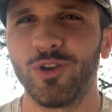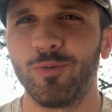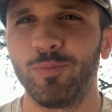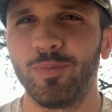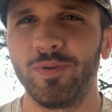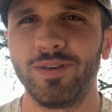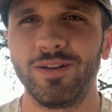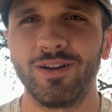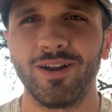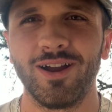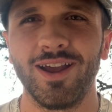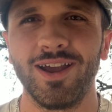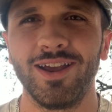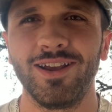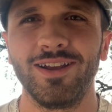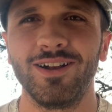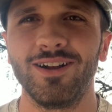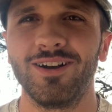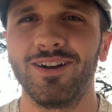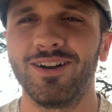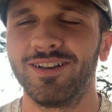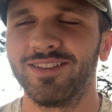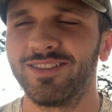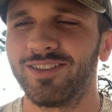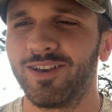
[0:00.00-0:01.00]
up in your
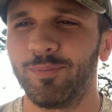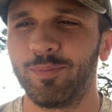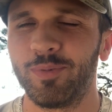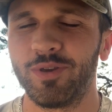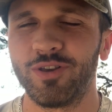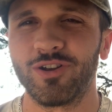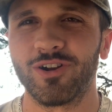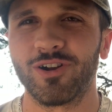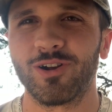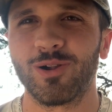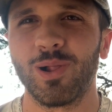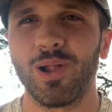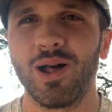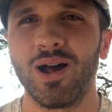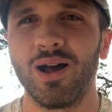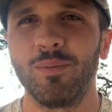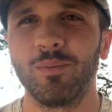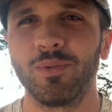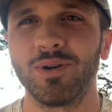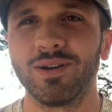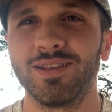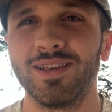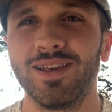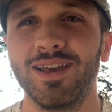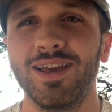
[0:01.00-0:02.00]
hang-ons, up in your
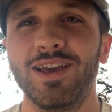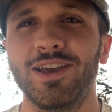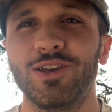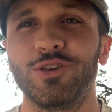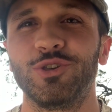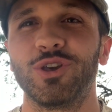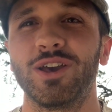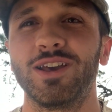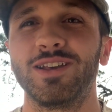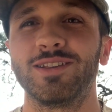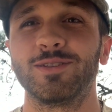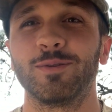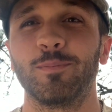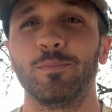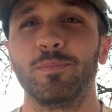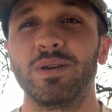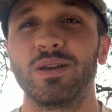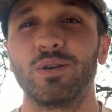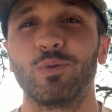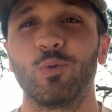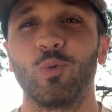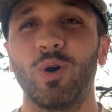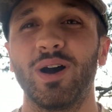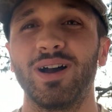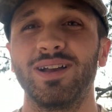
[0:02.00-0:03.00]
climbers, and chase some
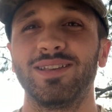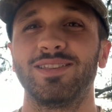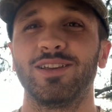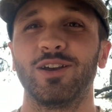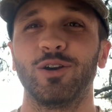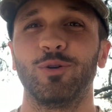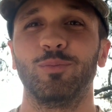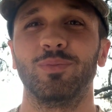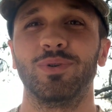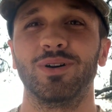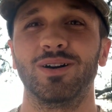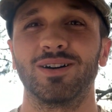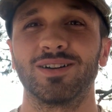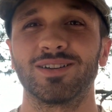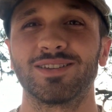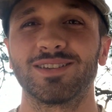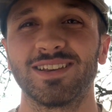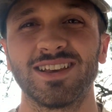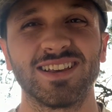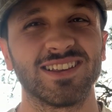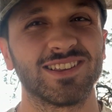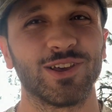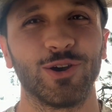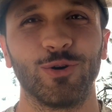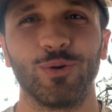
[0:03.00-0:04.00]
big whitetail bucks.
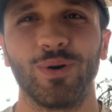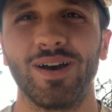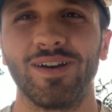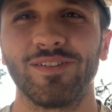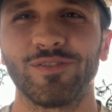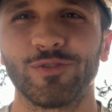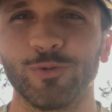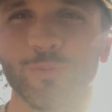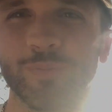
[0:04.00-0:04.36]
Let's go after